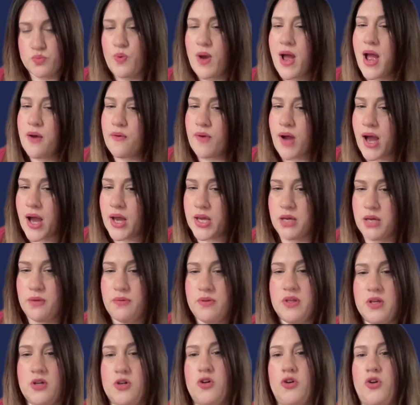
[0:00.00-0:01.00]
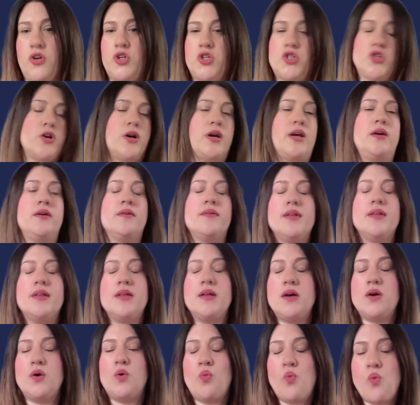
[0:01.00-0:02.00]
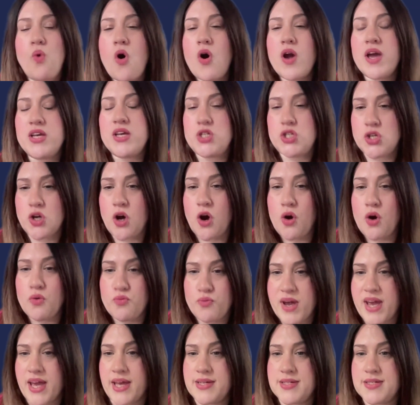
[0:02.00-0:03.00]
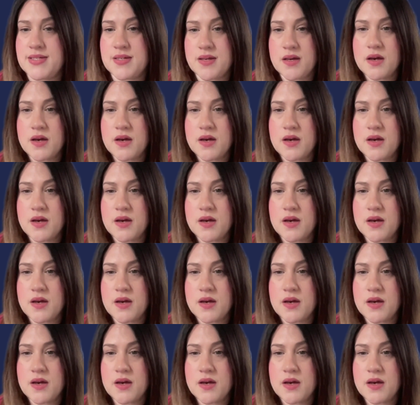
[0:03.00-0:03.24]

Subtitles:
Where are you in the country? What is your risk